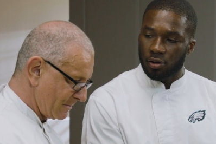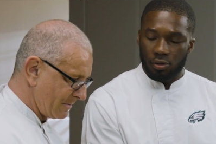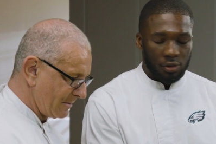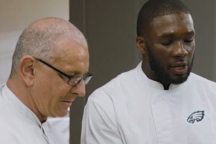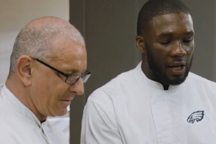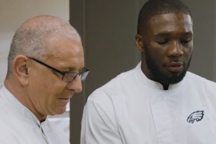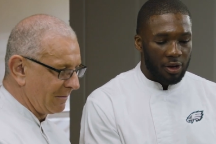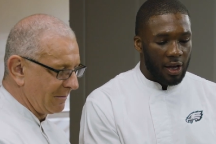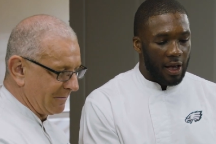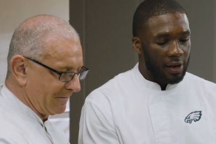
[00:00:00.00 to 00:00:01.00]
Speaker 1: so you just got to
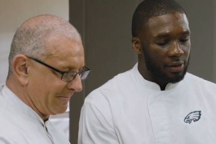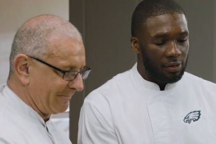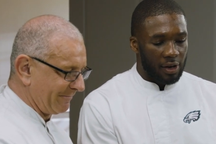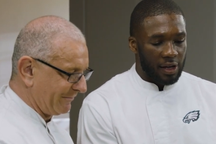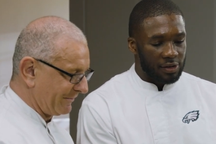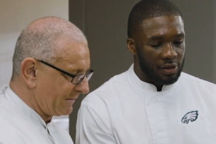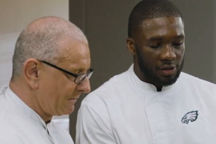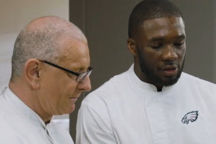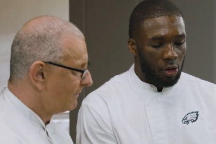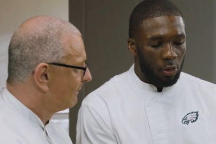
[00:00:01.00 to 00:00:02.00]
react. You can't
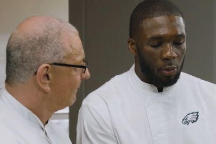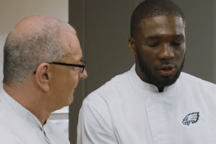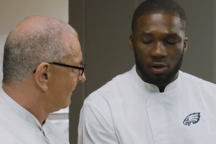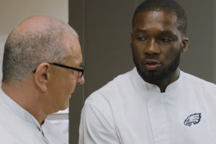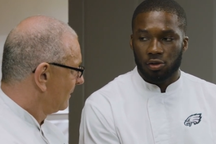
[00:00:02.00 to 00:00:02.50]
just go with what's on